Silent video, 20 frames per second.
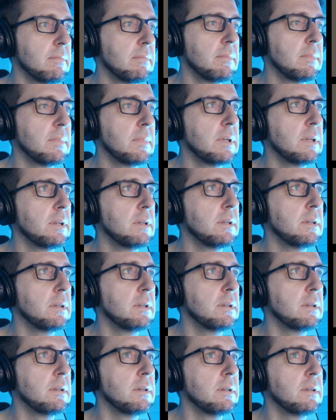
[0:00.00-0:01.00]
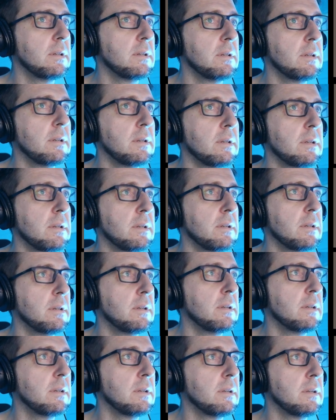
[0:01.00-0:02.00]

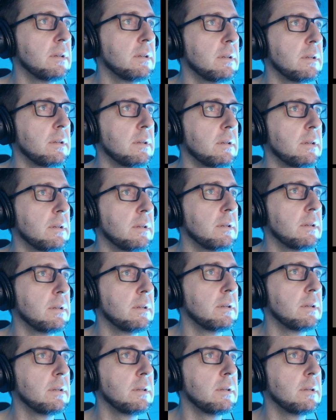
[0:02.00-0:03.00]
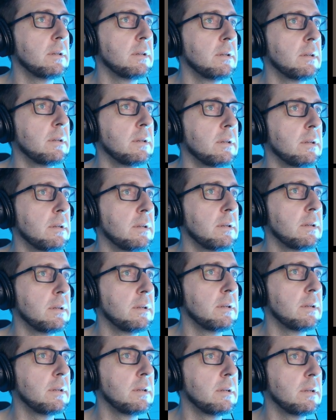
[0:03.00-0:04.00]

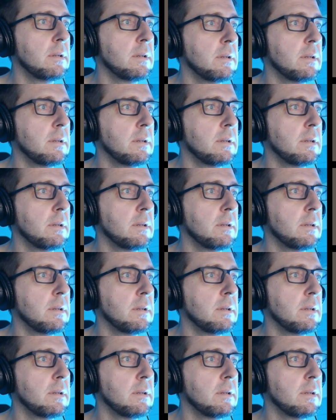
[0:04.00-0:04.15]
Nothing is said.